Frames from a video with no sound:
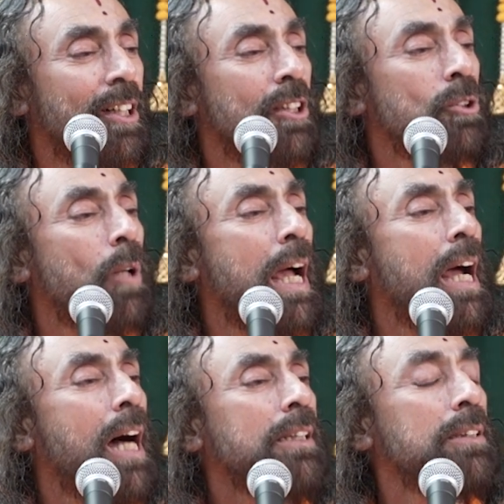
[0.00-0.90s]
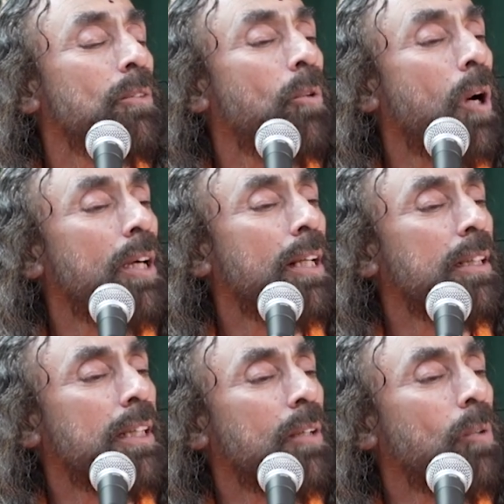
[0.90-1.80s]
So I asked the
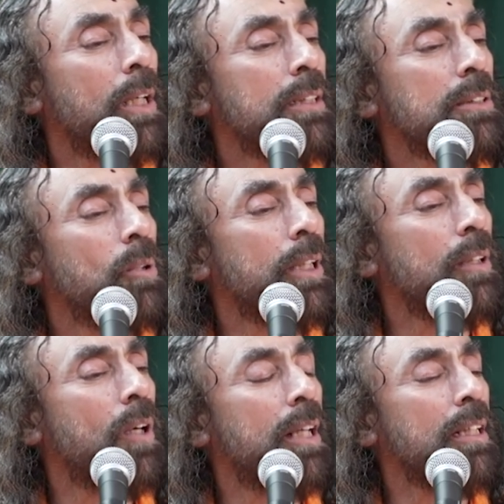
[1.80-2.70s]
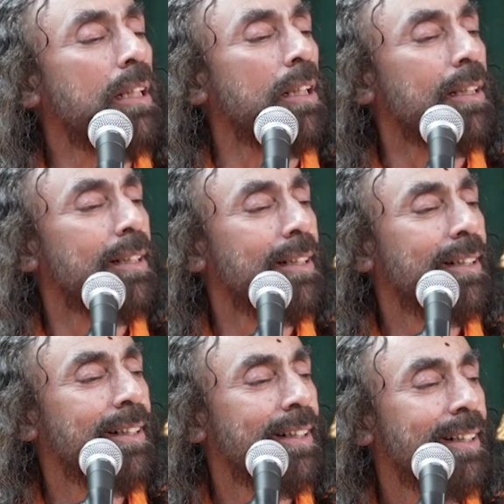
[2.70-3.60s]
warden that what is going on here.
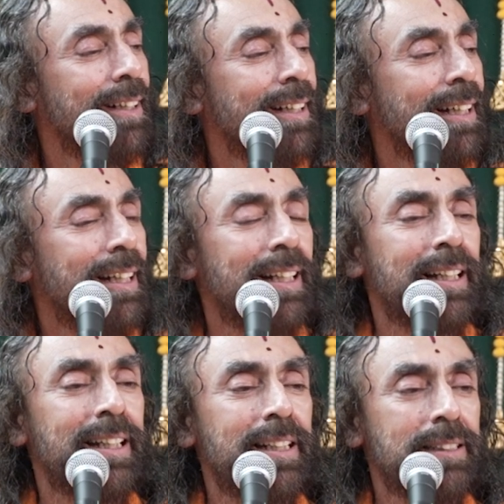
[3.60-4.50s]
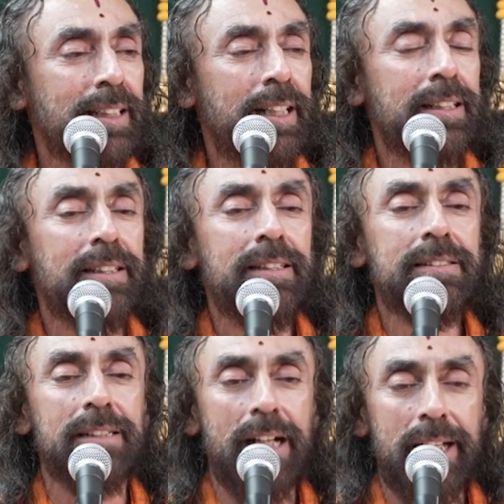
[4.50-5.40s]
He said,
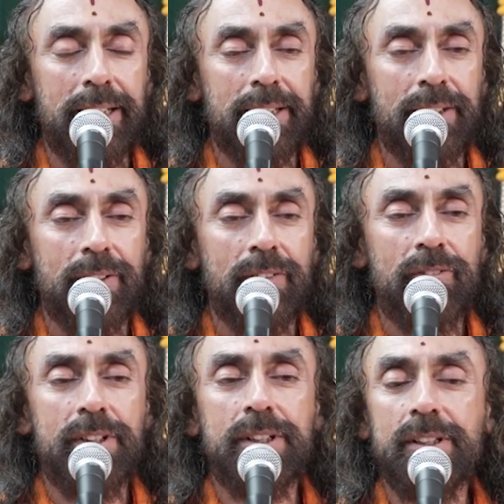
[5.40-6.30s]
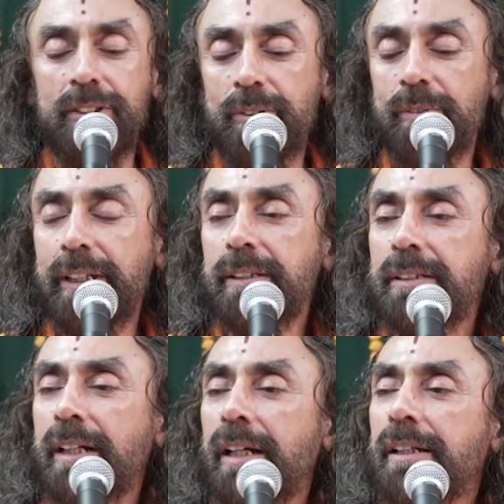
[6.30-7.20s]
this guy wishes to
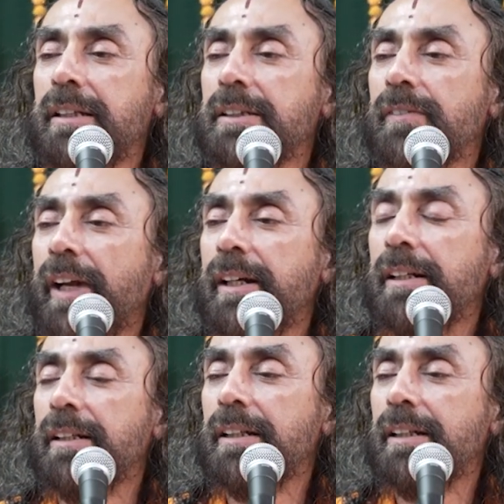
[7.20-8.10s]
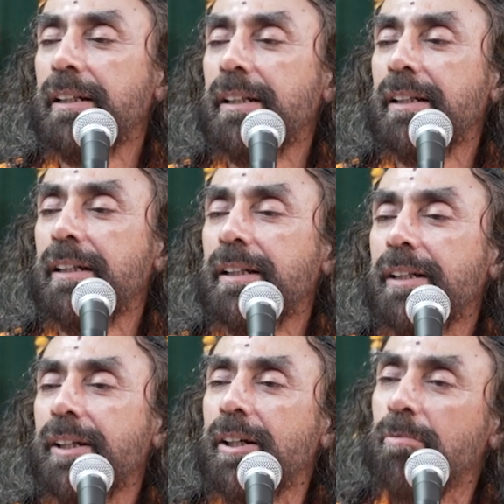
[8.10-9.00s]
insult his friend,
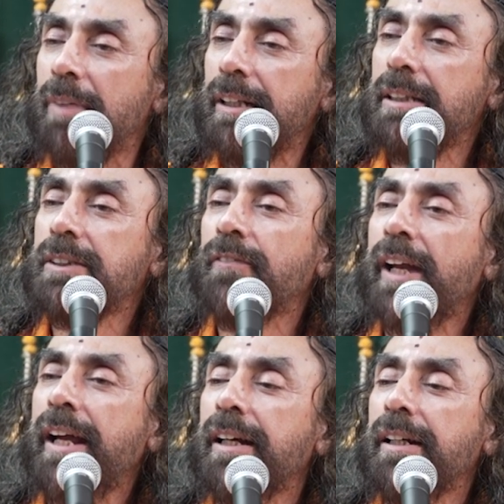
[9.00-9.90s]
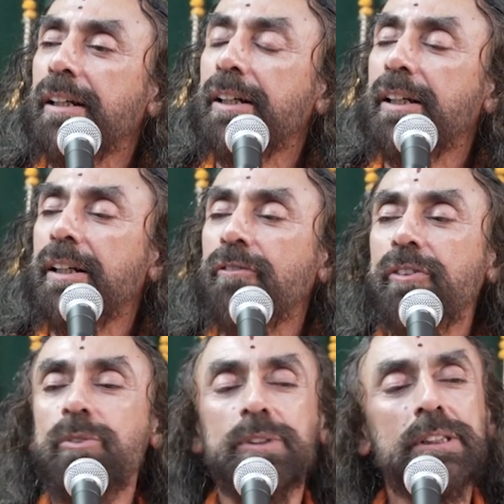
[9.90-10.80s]
but his friend
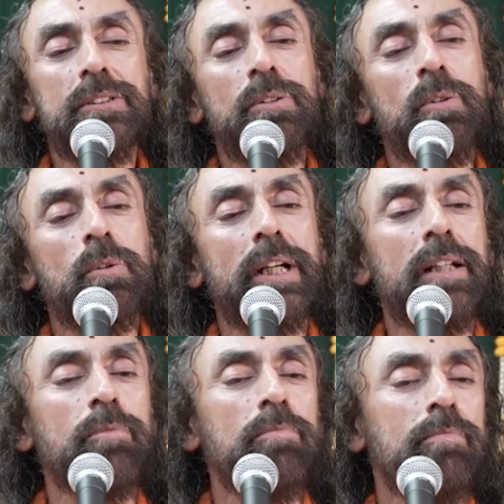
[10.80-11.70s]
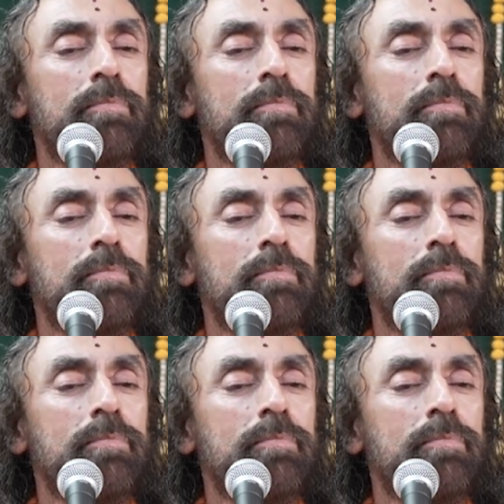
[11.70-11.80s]
refuses to look at him.